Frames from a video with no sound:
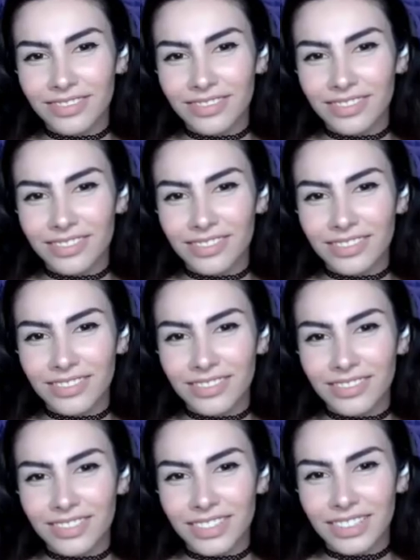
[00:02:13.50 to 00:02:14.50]

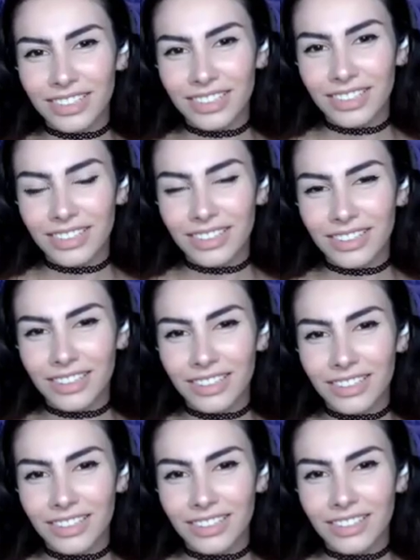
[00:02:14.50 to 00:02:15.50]

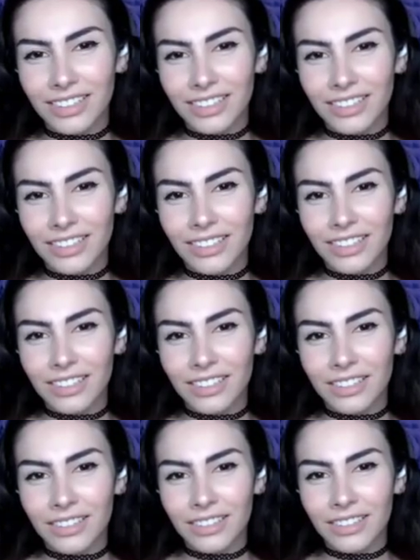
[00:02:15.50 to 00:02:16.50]

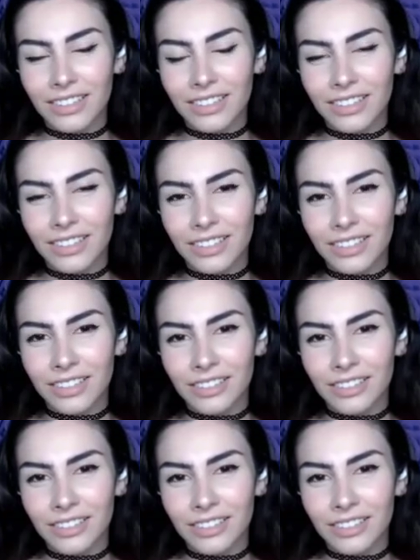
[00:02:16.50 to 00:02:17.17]
(not speaking)